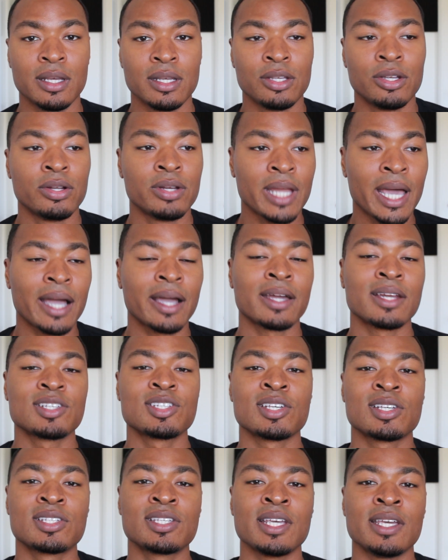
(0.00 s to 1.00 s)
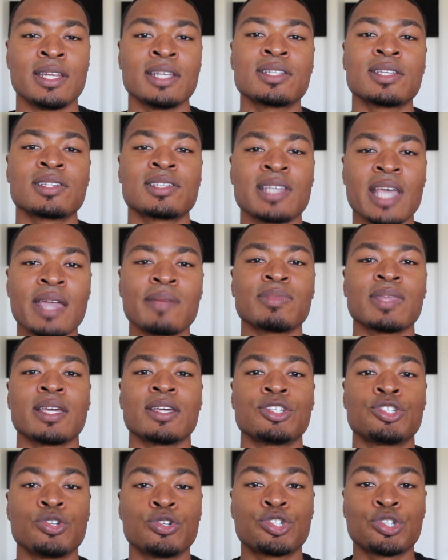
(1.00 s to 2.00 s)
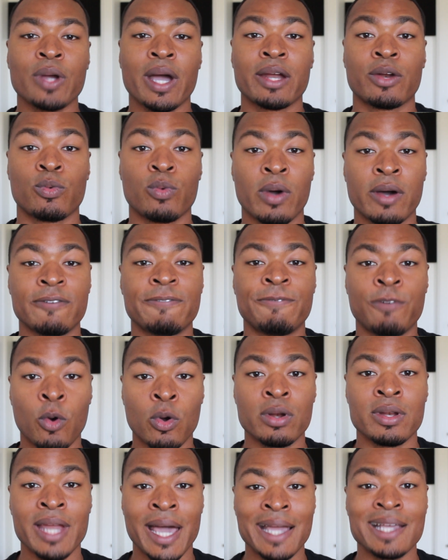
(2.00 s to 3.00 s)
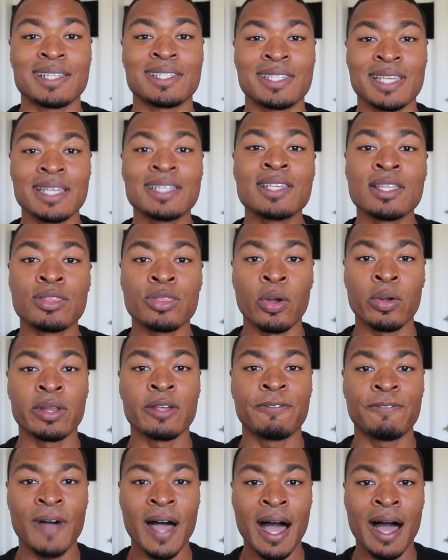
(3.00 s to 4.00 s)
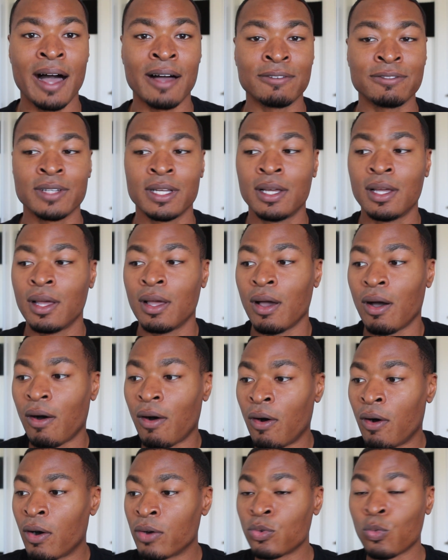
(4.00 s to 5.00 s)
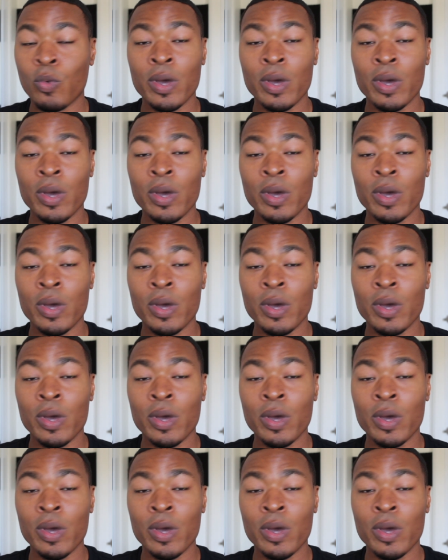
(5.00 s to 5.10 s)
You're not gonna succeed. It's the same thing as you trying to run Fortnite Season 35 on